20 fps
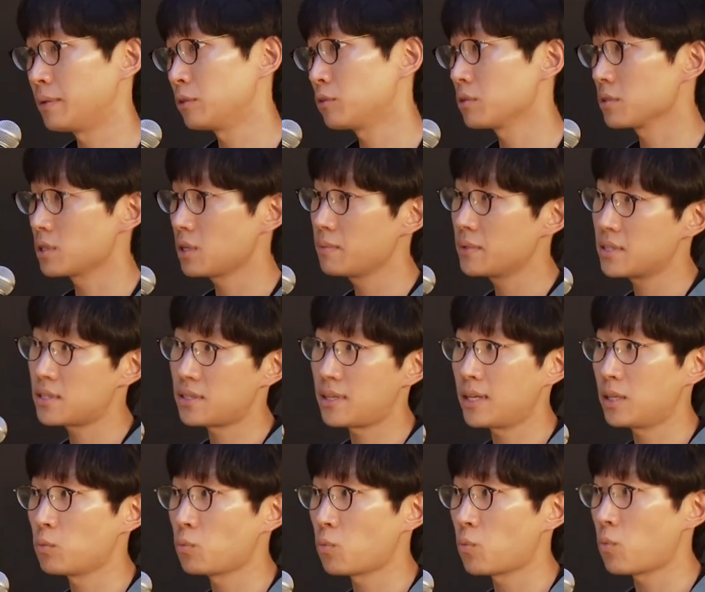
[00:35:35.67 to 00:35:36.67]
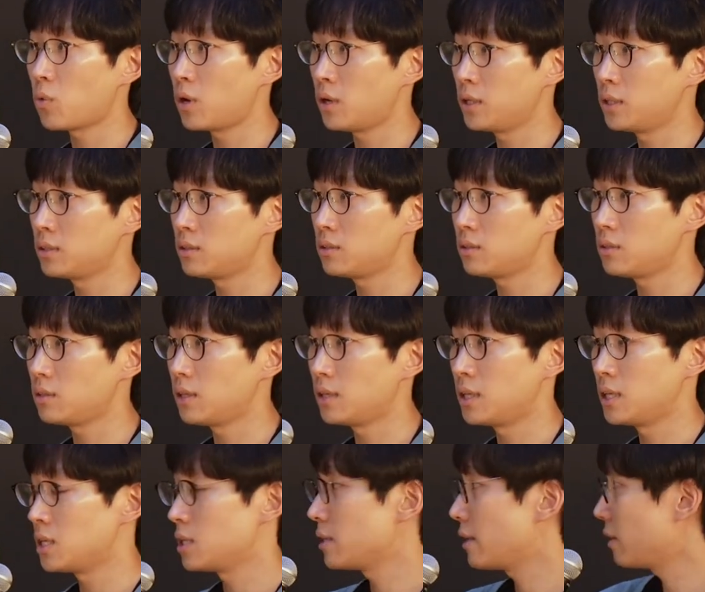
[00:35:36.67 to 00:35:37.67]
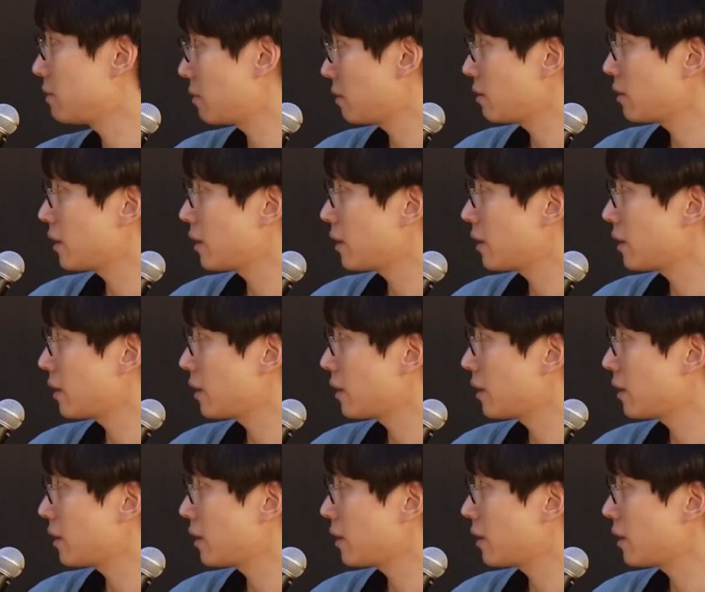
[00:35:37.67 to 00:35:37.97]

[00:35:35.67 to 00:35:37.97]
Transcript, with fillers: I mean, to some extent, what uh,